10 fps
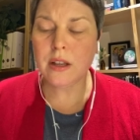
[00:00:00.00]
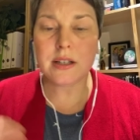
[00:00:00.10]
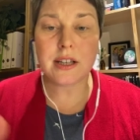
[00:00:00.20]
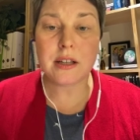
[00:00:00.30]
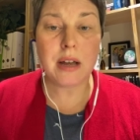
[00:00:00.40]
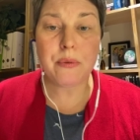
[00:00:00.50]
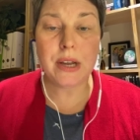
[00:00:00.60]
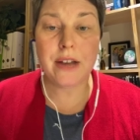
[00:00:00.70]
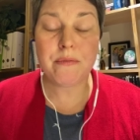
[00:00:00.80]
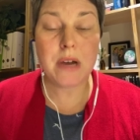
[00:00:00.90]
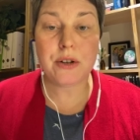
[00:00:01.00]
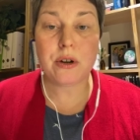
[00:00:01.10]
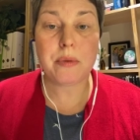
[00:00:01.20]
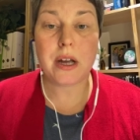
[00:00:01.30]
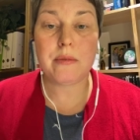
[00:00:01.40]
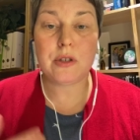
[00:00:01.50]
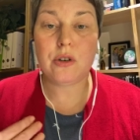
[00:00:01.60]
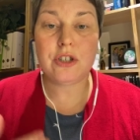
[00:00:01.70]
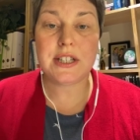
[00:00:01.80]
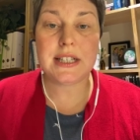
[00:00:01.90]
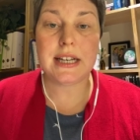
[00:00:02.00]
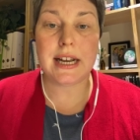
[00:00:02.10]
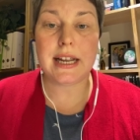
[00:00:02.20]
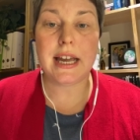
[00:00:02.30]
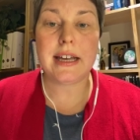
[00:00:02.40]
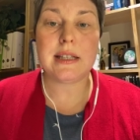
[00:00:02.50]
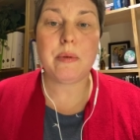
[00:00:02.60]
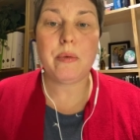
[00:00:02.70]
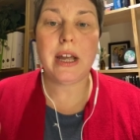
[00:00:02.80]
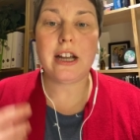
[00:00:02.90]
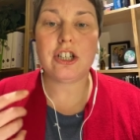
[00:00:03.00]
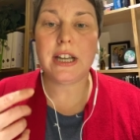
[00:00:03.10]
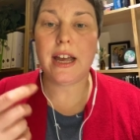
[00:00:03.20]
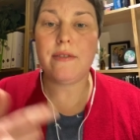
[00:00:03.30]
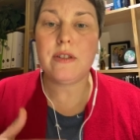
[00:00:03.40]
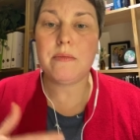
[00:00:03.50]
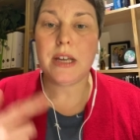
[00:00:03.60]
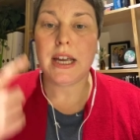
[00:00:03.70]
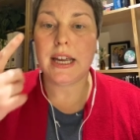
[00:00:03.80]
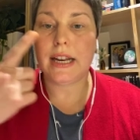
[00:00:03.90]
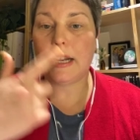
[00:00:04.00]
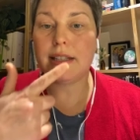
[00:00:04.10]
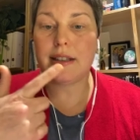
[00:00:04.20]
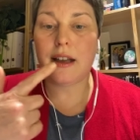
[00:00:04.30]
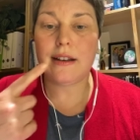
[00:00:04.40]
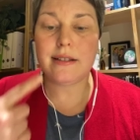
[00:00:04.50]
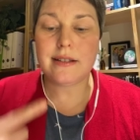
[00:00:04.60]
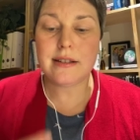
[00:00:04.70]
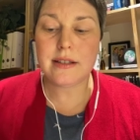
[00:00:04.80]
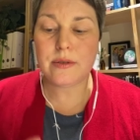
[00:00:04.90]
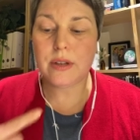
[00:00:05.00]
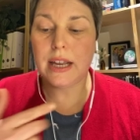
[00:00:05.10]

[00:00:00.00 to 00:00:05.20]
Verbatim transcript: So that we have microbiomes not just in our guts, but we actually have them in our sinuses,